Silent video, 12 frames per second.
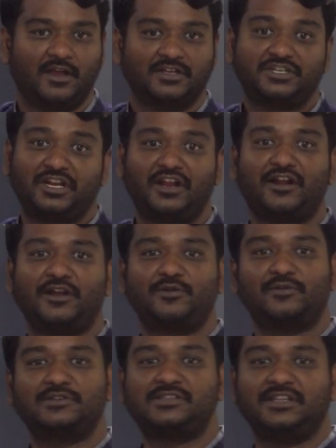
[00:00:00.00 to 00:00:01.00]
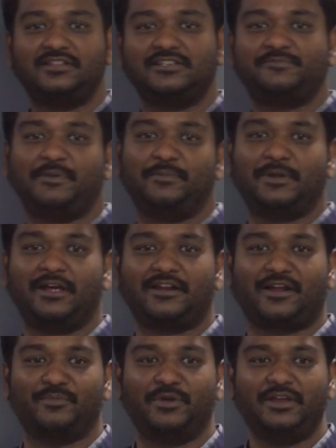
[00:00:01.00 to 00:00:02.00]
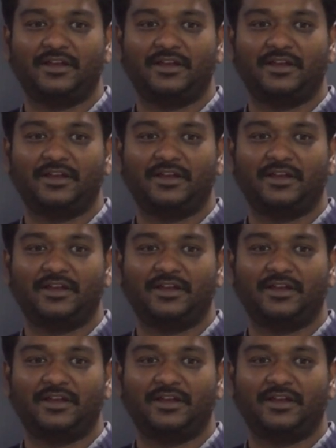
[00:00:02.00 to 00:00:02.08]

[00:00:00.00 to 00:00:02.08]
Sri Lanka told, see, these people are coming